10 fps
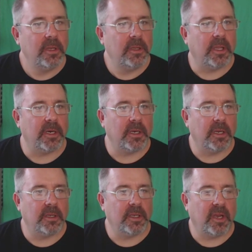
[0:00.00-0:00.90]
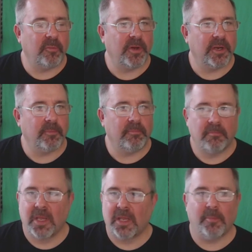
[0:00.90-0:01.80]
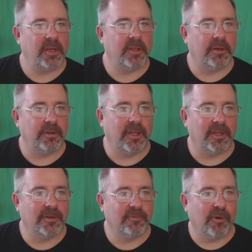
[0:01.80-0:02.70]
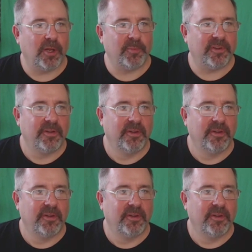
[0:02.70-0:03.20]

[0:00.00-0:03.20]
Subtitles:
letting everybody in my little realm of